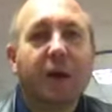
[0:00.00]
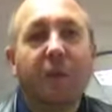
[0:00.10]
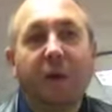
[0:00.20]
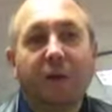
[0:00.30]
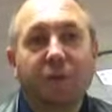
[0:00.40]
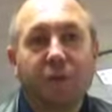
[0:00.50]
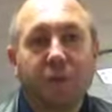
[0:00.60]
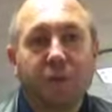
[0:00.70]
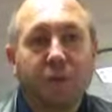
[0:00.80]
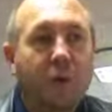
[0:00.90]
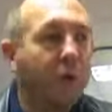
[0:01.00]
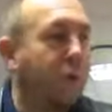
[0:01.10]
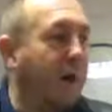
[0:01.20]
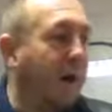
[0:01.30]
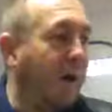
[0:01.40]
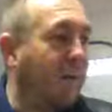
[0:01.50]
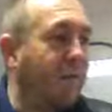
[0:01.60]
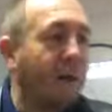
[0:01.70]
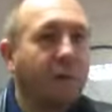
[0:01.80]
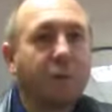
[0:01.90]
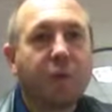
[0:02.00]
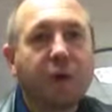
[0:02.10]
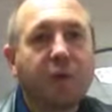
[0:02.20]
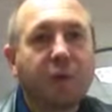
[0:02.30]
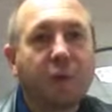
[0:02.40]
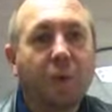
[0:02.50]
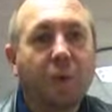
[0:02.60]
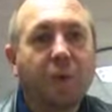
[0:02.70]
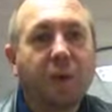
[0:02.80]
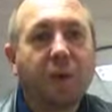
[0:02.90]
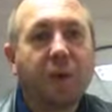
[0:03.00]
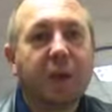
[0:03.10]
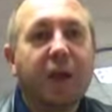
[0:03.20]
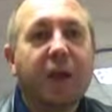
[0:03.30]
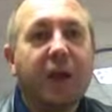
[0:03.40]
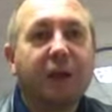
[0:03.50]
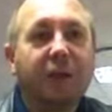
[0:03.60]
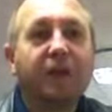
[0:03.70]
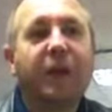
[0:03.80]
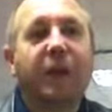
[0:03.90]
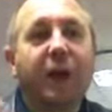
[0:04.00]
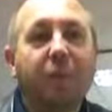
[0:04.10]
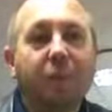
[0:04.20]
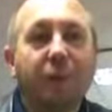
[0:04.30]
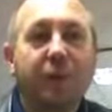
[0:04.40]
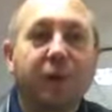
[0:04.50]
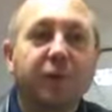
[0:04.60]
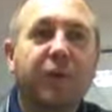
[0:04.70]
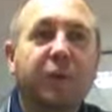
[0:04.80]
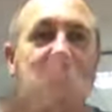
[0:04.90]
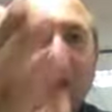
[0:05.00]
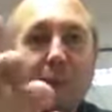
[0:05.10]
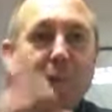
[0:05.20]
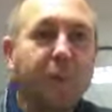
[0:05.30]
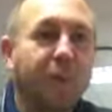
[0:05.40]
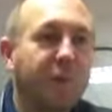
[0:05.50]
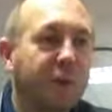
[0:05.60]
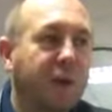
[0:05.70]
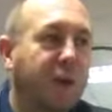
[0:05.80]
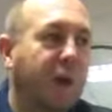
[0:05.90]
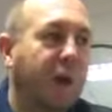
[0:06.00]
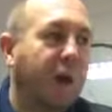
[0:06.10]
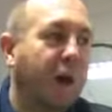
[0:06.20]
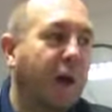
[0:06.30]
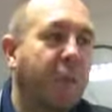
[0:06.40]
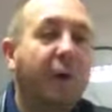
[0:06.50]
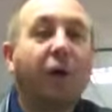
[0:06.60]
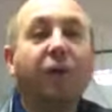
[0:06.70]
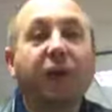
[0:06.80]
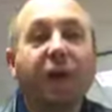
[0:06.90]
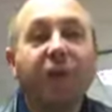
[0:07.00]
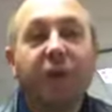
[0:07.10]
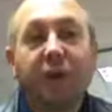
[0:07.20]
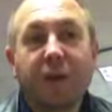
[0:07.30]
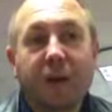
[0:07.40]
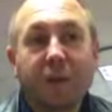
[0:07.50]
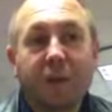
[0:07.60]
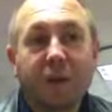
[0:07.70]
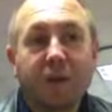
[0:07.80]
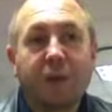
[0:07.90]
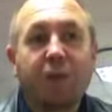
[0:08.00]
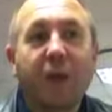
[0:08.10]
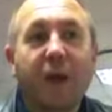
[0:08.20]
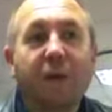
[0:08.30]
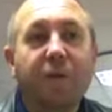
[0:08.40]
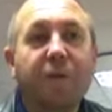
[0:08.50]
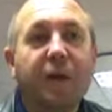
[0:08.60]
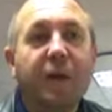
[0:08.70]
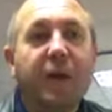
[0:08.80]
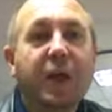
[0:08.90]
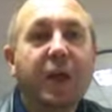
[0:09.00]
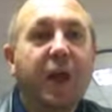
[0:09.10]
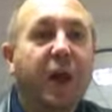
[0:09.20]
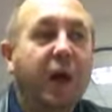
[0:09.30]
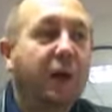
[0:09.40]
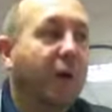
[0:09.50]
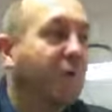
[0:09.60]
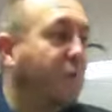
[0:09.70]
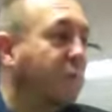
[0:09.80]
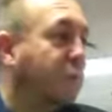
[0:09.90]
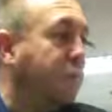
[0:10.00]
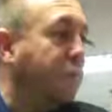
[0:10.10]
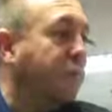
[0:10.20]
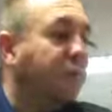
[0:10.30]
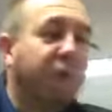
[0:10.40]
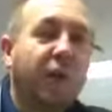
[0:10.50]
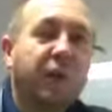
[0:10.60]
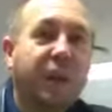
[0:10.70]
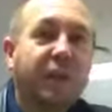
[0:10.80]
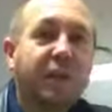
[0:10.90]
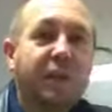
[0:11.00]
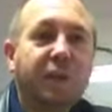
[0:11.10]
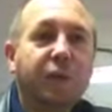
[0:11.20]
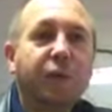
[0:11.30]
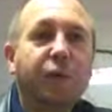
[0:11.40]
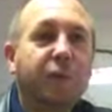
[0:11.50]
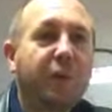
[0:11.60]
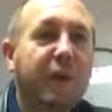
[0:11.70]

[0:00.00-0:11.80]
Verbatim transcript: I might do it. On my iPhone, quick recording, editing, upload to iMovie. Uh, my old video camera that I used to have. Uh, I've got the beautiful Sony editing software on my